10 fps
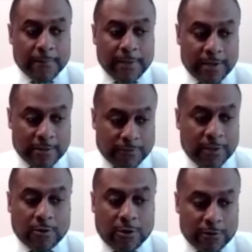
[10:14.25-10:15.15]
And I
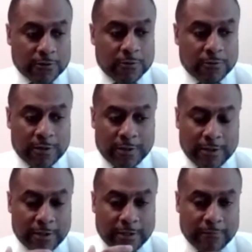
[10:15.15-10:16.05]
think also,
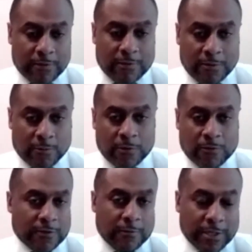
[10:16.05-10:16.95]
one of the
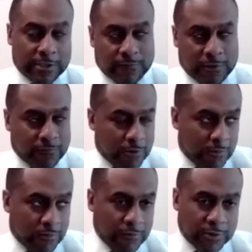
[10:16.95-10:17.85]
things I've actually been
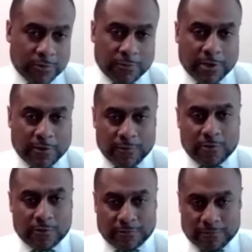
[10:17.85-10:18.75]
very privileged with my
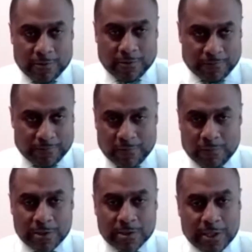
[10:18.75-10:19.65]
career is, you
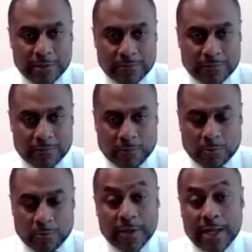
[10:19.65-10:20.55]
mentioned I
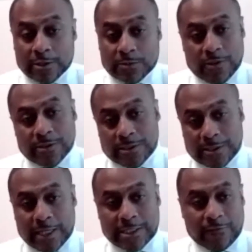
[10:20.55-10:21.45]
work with college
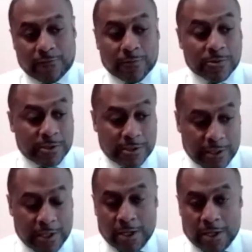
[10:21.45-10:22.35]
presidents, and I actually have represented
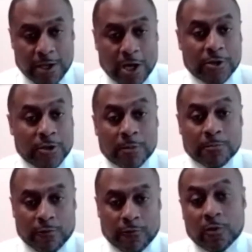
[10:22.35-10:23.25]
a
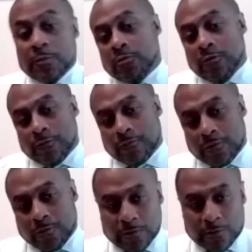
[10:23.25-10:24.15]
number of women who've
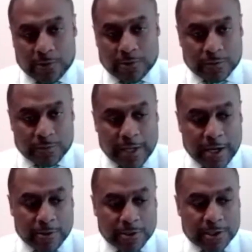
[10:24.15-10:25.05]
gone to leadership in
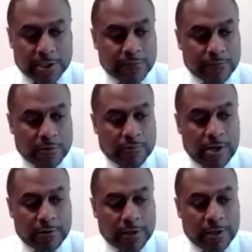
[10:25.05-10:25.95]
higher education. I'm very
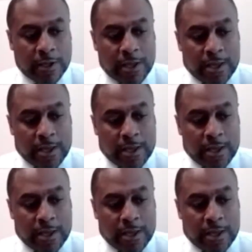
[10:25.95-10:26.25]
proud of that.